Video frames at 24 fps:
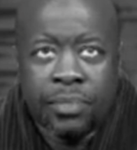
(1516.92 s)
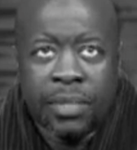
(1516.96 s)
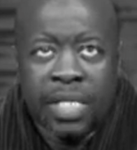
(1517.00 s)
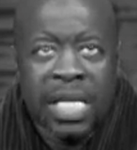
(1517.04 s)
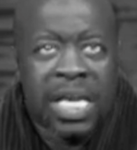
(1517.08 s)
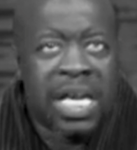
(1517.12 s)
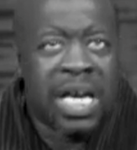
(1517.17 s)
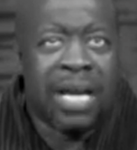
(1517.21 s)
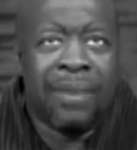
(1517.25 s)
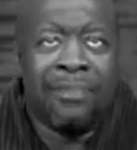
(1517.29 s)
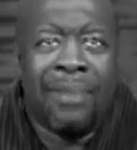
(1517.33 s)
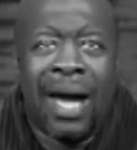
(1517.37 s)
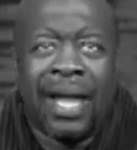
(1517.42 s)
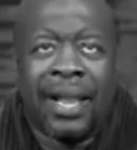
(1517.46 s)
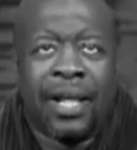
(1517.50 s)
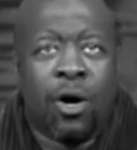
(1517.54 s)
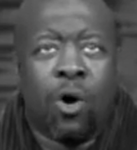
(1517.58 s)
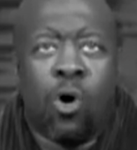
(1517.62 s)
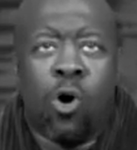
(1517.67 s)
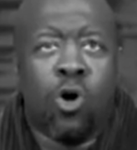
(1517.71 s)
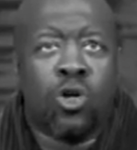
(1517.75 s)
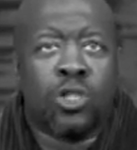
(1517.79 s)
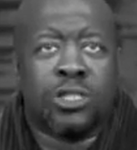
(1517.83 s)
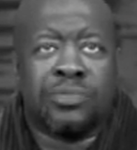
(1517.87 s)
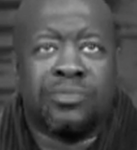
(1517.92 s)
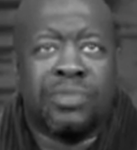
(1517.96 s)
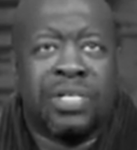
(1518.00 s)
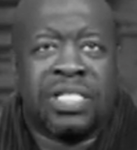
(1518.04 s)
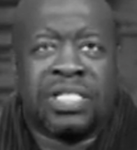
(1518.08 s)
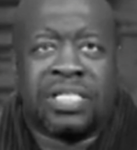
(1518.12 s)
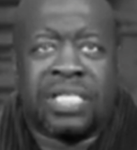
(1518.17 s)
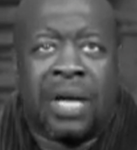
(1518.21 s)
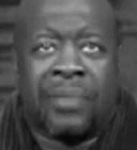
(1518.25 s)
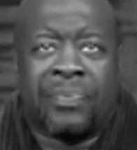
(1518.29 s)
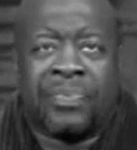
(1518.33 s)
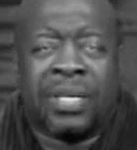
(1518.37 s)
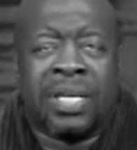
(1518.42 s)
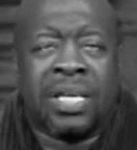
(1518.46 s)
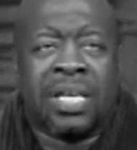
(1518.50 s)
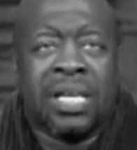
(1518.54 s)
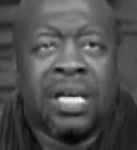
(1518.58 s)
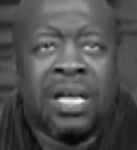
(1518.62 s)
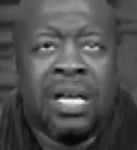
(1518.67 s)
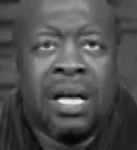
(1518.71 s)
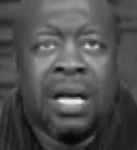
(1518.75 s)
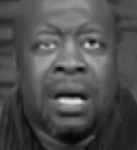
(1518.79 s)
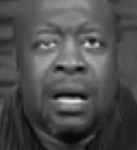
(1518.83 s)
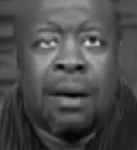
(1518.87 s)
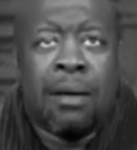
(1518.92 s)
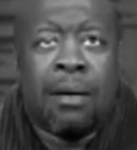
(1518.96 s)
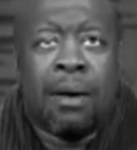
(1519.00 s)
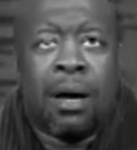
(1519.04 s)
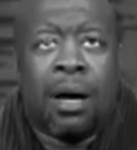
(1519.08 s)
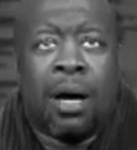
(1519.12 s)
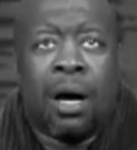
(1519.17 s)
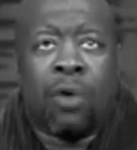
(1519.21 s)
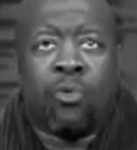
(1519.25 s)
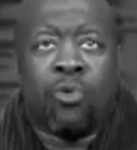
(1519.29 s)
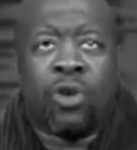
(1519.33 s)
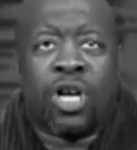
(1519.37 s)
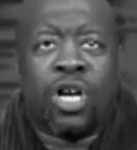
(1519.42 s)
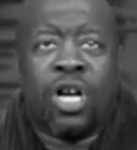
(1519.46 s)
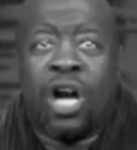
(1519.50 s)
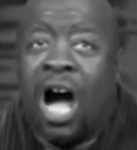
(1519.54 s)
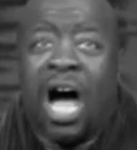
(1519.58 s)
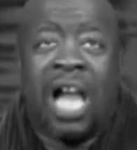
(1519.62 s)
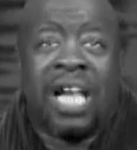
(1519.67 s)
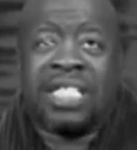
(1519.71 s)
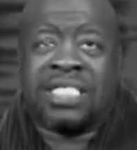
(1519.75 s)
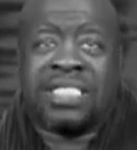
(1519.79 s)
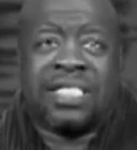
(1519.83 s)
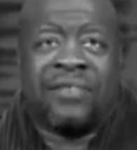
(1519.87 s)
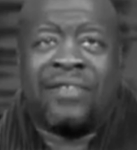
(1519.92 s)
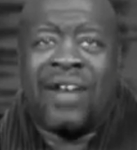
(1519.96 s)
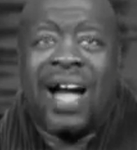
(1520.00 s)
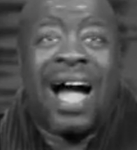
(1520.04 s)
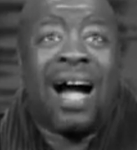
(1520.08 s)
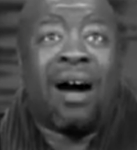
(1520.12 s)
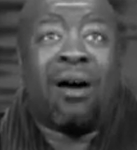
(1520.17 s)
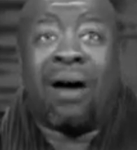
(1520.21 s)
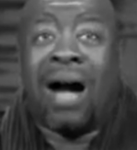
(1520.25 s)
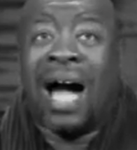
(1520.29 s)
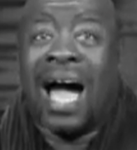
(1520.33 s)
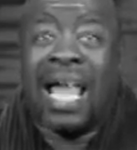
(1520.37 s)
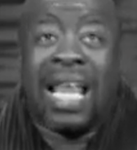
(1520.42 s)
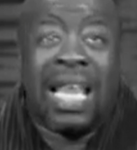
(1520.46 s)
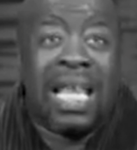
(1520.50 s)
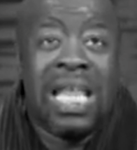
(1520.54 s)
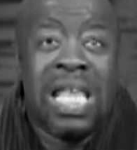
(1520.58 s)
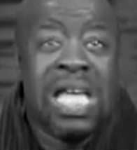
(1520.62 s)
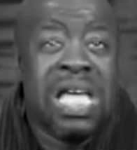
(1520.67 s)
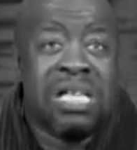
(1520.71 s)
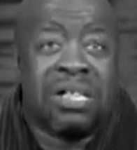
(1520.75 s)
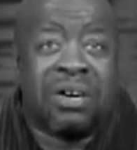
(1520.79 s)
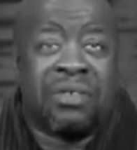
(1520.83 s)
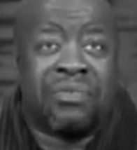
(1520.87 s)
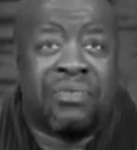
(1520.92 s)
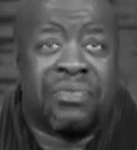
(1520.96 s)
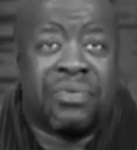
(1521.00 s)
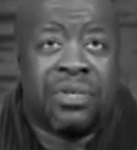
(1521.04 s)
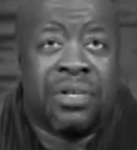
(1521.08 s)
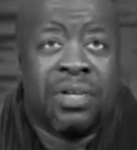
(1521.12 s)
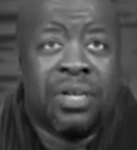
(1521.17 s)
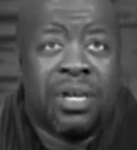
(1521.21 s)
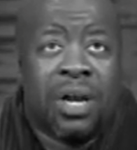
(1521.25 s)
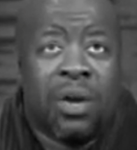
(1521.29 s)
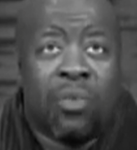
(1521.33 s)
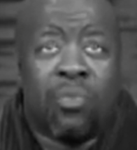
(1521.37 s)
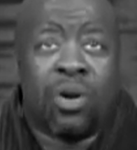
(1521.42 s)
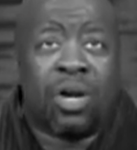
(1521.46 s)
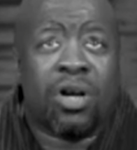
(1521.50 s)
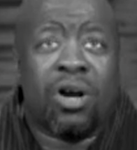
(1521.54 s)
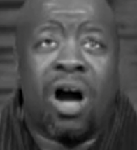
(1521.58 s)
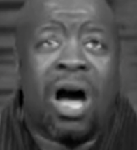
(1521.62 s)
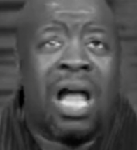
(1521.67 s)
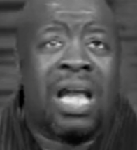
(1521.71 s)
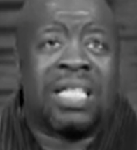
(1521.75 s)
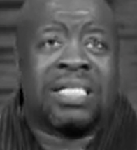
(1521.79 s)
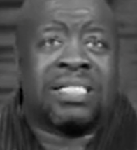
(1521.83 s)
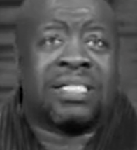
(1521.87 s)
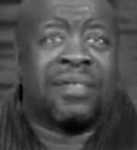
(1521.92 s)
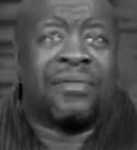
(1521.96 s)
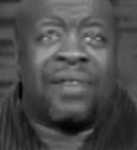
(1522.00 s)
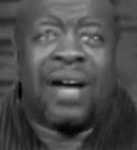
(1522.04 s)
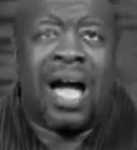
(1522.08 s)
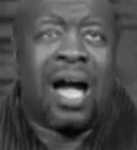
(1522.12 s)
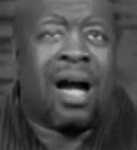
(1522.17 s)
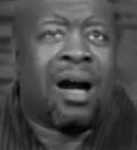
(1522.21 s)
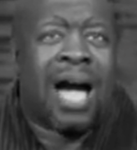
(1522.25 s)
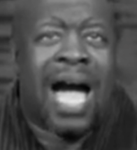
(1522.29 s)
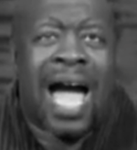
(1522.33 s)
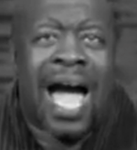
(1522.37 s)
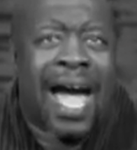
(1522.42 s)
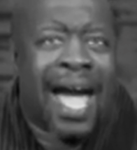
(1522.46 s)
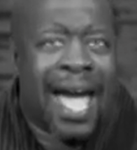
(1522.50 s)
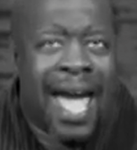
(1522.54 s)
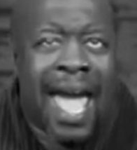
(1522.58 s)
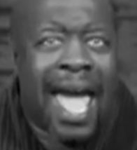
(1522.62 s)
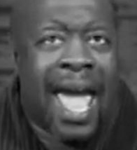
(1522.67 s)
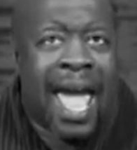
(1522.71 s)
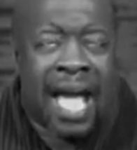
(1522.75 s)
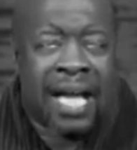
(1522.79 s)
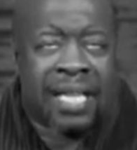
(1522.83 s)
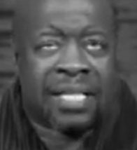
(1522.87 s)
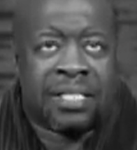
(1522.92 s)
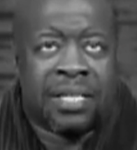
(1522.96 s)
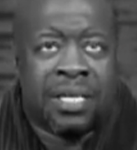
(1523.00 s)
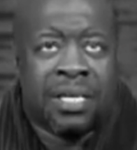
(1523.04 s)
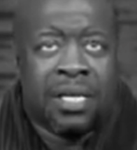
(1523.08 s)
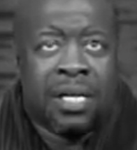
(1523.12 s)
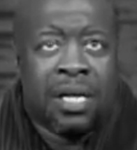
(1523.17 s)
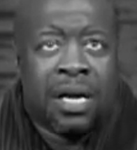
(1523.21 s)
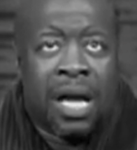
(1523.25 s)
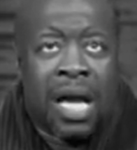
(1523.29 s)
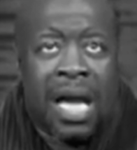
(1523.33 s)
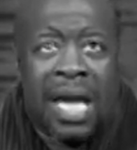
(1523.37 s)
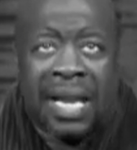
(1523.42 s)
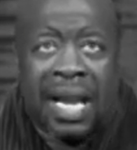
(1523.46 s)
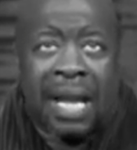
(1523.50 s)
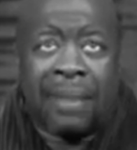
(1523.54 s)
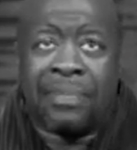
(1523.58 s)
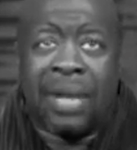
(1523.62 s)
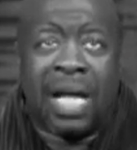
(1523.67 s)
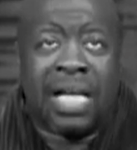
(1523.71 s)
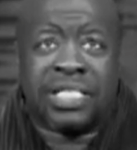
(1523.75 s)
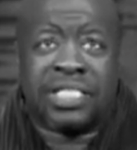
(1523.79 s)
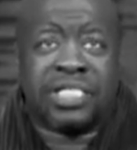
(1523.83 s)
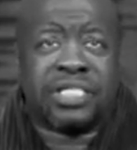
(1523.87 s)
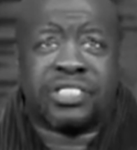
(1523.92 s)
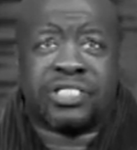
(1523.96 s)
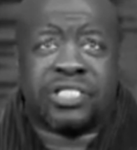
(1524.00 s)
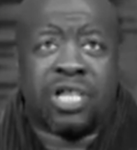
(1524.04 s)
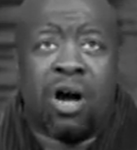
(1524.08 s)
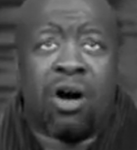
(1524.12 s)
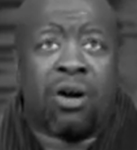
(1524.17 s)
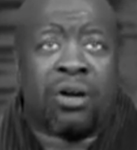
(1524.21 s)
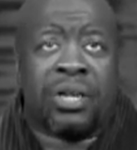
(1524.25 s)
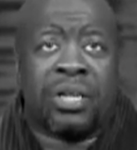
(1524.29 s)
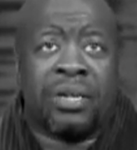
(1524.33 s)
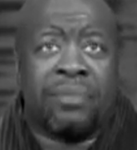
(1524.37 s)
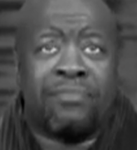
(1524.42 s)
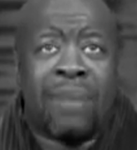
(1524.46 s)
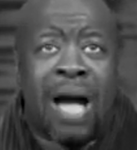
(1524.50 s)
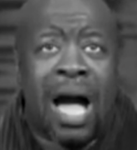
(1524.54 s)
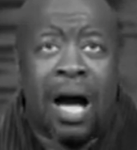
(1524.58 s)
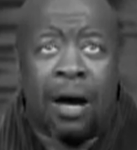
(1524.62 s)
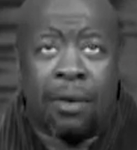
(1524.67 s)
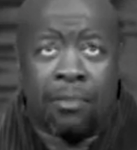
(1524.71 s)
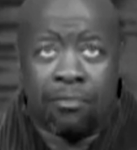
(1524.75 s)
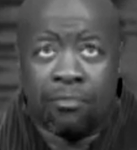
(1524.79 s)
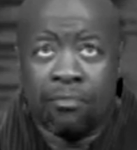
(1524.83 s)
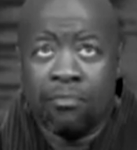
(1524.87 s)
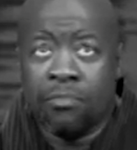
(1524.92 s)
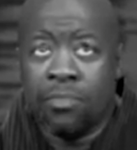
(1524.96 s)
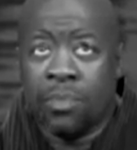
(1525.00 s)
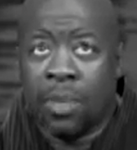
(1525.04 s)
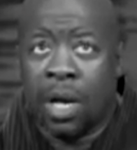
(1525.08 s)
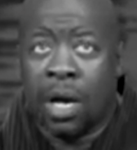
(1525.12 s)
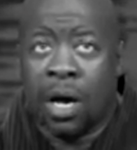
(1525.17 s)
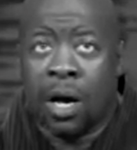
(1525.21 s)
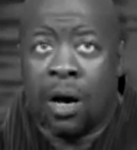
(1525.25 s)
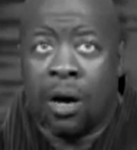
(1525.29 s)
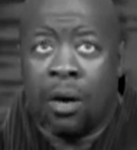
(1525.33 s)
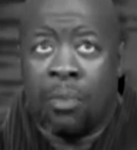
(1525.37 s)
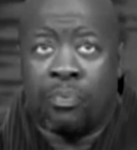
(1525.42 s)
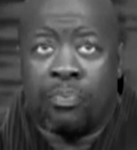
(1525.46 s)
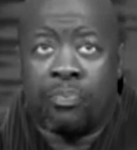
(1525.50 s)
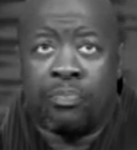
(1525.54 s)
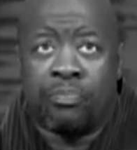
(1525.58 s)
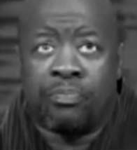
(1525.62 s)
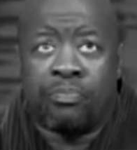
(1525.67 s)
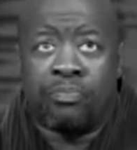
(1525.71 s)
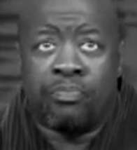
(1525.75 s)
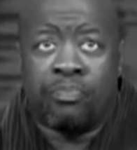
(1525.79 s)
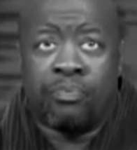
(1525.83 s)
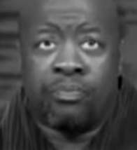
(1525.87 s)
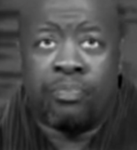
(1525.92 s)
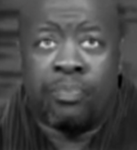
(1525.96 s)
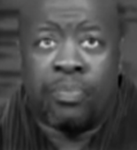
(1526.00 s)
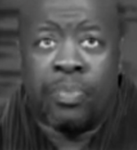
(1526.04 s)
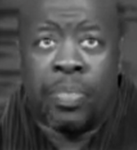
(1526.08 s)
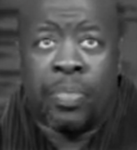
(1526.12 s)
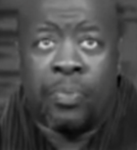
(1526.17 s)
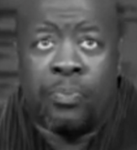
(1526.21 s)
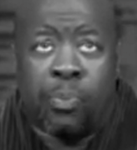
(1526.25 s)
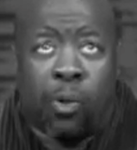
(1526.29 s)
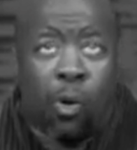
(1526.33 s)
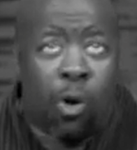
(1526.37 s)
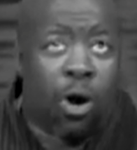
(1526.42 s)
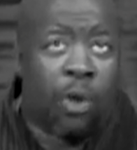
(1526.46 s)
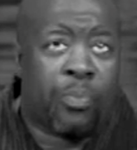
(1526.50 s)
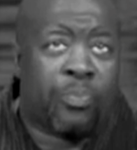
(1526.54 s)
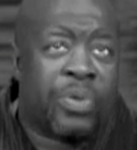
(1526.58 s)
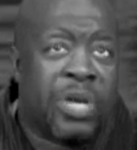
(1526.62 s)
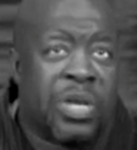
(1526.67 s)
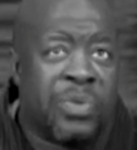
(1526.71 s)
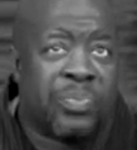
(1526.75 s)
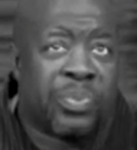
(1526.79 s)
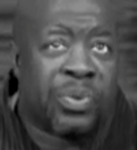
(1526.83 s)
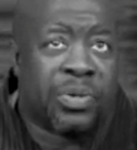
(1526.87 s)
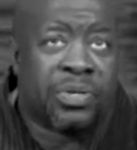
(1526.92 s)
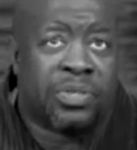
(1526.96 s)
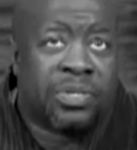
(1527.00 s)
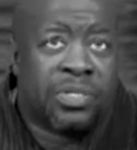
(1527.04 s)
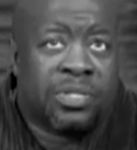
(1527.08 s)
Everybody owes me something uh, regardless of how I live, regardless of how I act. And I'm not just talking about uh, poor people,